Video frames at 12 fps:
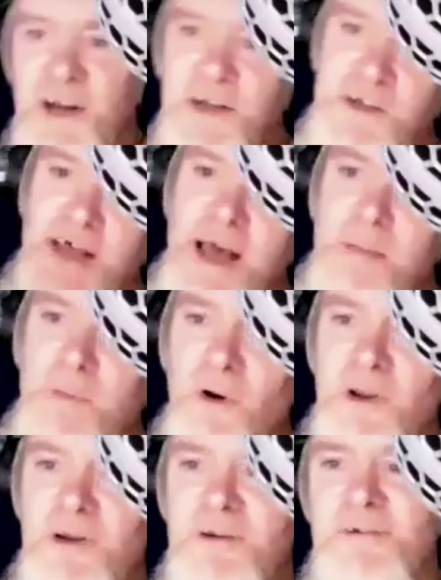it's at that
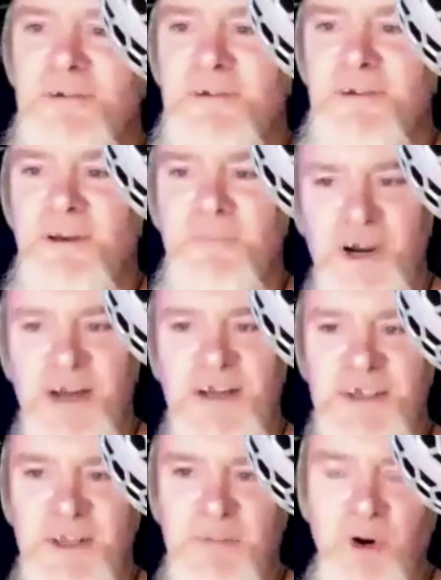point. I'm praying
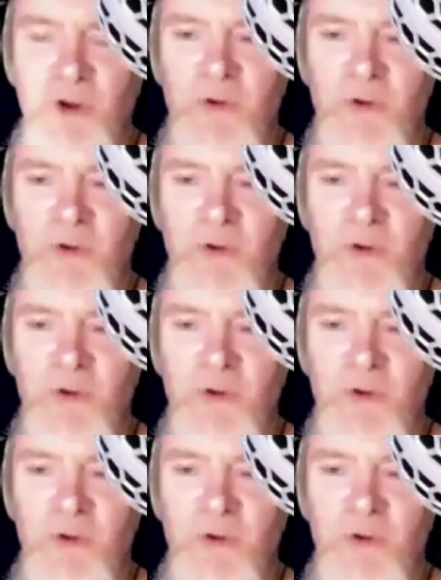it's at the point